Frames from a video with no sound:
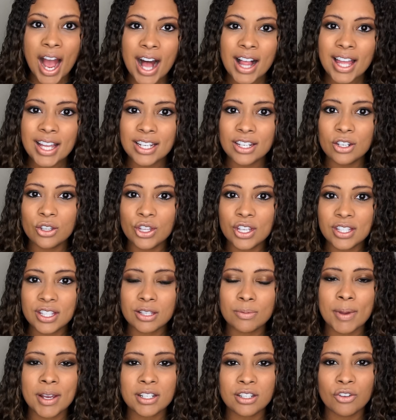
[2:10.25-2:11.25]
I like to do this
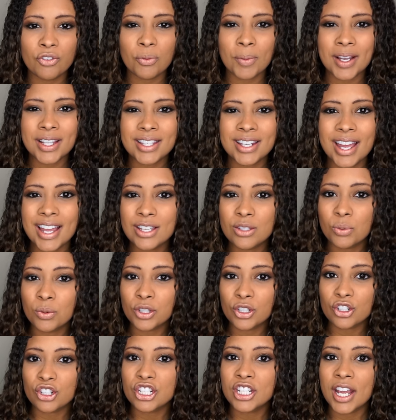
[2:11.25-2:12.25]
especially for my snakes when
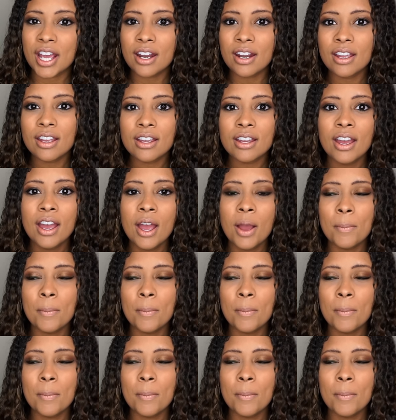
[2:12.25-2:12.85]
they're shedding